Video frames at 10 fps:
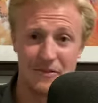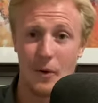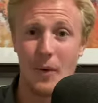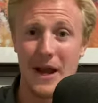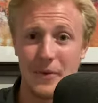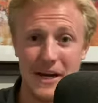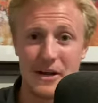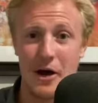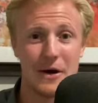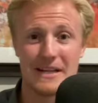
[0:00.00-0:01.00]
the way we
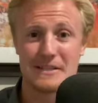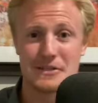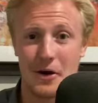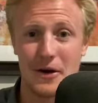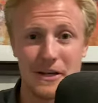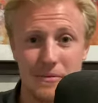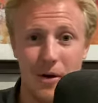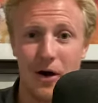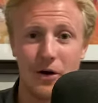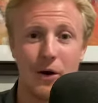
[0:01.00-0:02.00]
know it starting
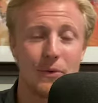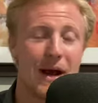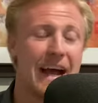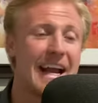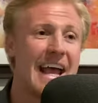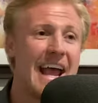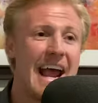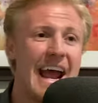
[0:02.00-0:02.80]
tomorrow, right?